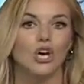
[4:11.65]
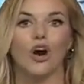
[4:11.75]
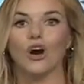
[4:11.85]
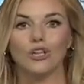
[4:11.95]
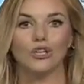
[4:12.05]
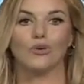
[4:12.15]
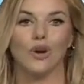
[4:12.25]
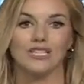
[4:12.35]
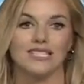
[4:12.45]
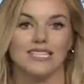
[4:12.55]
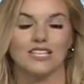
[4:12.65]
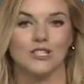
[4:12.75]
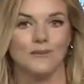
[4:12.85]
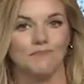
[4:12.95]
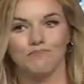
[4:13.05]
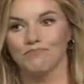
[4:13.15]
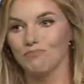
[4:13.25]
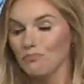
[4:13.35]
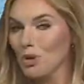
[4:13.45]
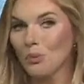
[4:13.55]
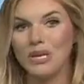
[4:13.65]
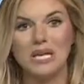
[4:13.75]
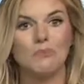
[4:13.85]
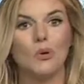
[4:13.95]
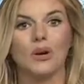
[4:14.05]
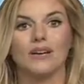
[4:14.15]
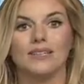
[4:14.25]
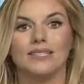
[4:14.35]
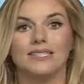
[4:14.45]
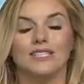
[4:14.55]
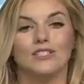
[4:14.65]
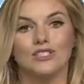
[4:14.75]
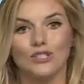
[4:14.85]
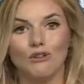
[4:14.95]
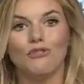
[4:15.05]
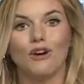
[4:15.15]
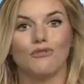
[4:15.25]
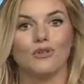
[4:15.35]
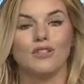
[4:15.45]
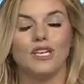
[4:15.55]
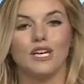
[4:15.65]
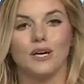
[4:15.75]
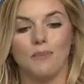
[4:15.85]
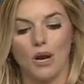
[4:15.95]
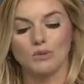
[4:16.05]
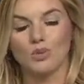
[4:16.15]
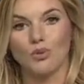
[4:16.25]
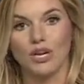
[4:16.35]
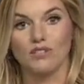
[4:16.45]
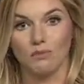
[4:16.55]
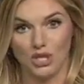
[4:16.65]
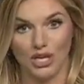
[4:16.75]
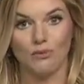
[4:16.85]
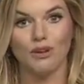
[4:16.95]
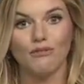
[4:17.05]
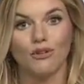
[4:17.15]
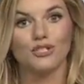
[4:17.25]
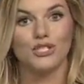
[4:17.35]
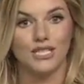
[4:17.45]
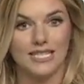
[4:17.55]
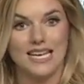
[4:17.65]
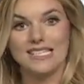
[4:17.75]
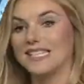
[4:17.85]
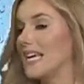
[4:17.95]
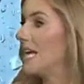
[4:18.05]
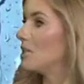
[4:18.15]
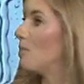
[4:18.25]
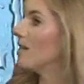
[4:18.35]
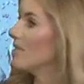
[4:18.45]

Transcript: all across the desert. We need more. So far for the year, Palm Springs from January 1st to today's date has picked